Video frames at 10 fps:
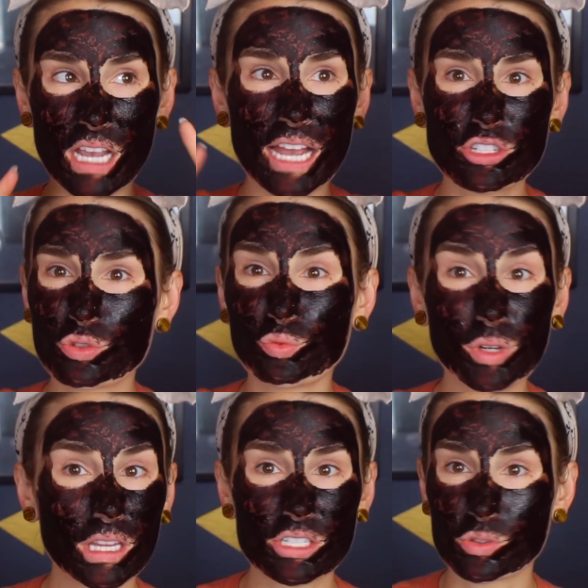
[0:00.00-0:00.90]
I just
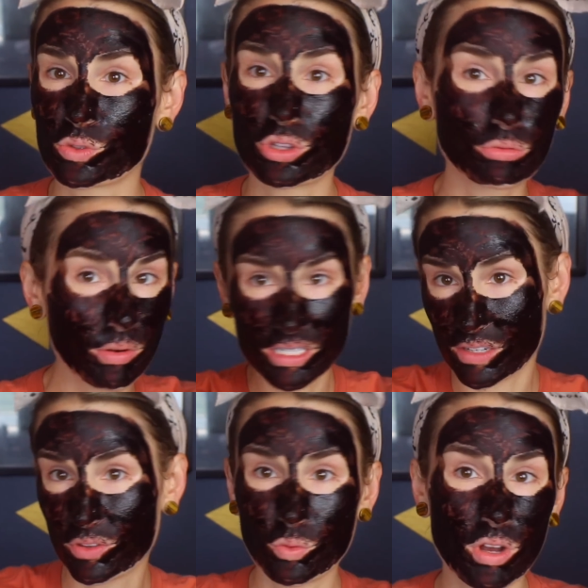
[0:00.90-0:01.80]
really was throwing
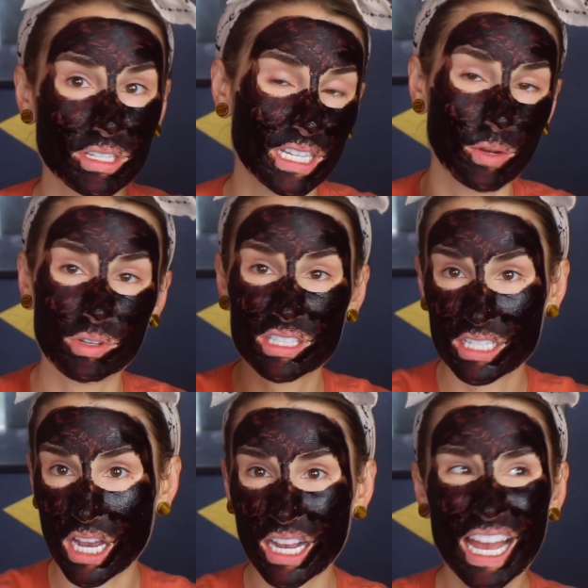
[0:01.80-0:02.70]
stuff at the wall, seeing what
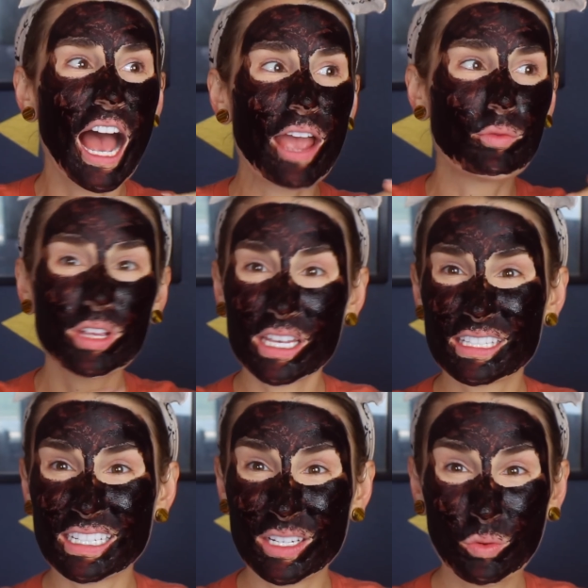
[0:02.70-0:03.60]
stuck. I
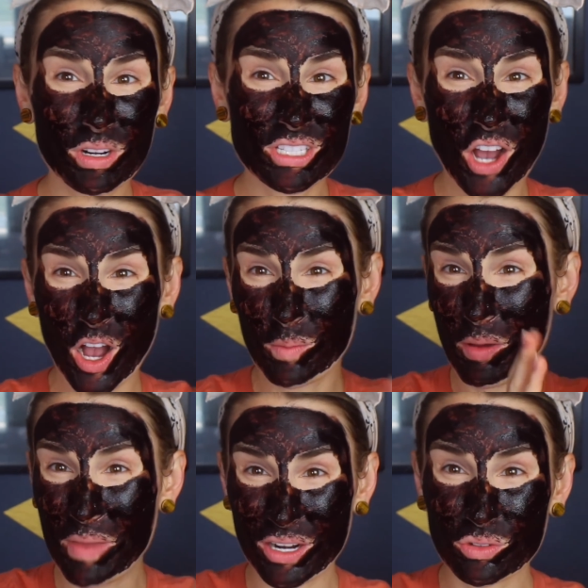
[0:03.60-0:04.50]
realized I didn't want to talk
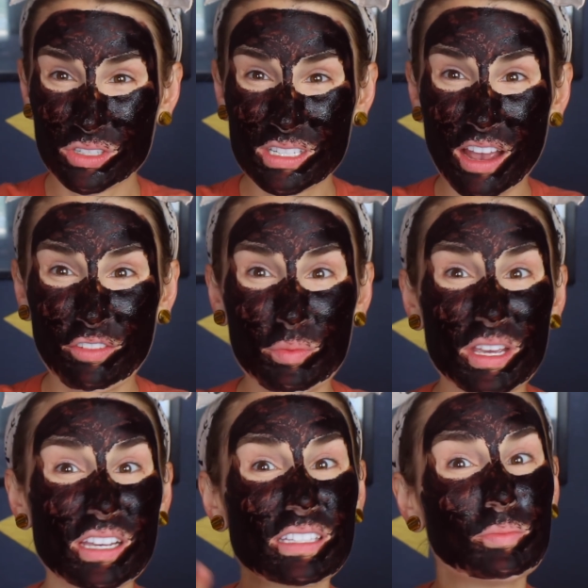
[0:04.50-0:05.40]
about medical stuff
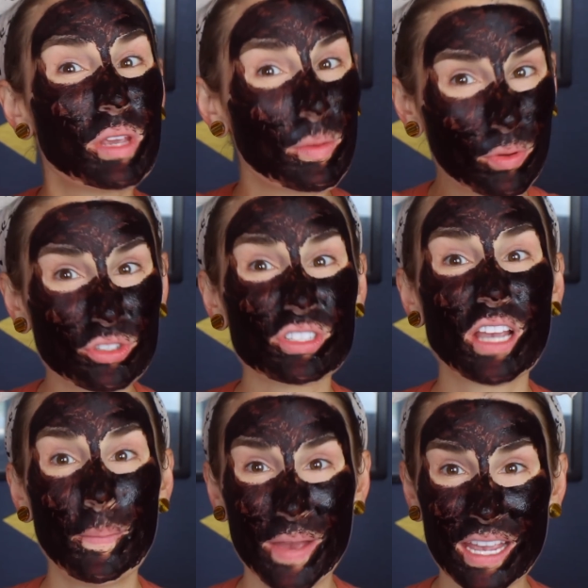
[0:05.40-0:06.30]
because people just
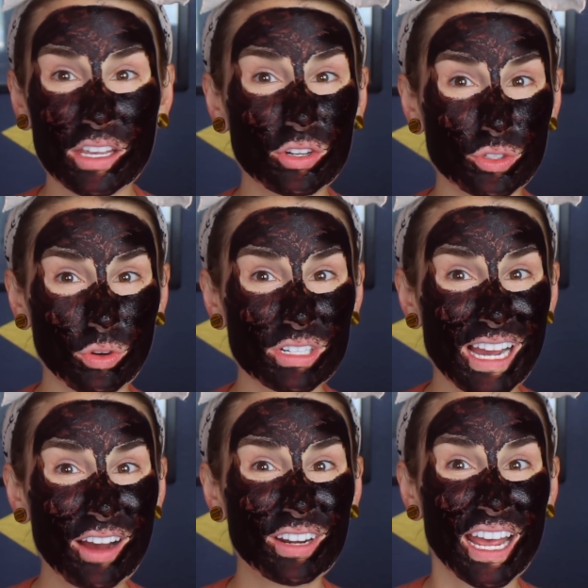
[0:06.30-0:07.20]
come banging your door
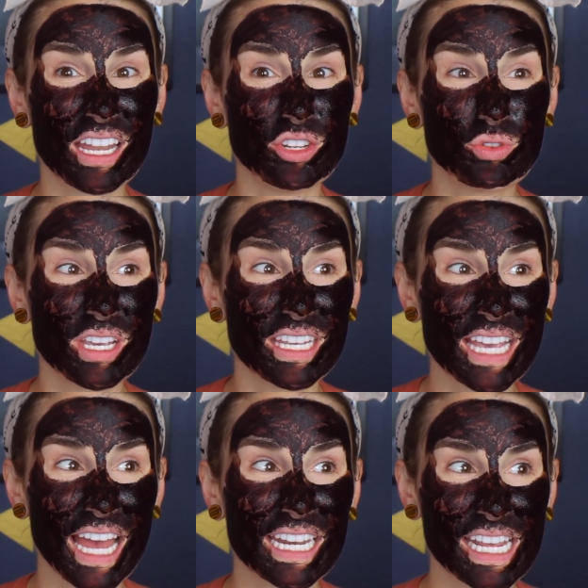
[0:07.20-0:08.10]
down and you can
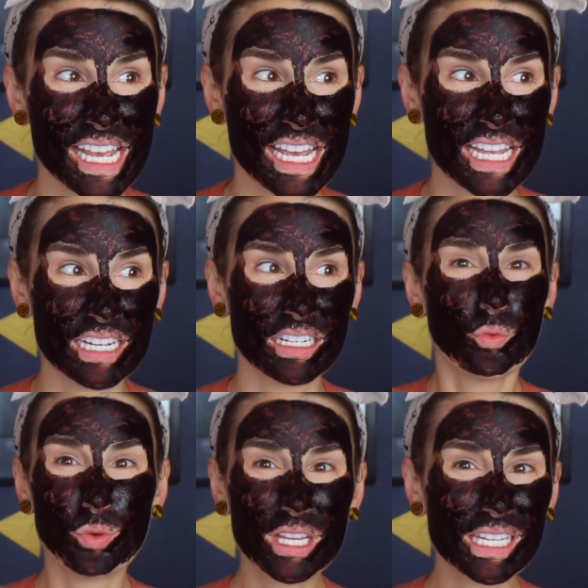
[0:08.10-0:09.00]
get in
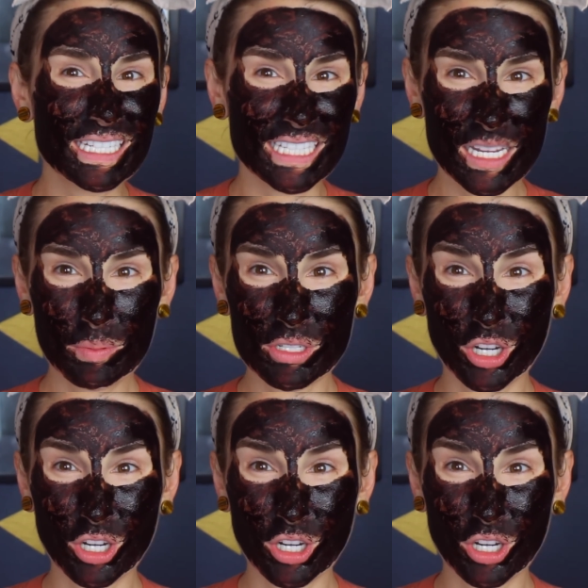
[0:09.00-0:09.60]
really deep in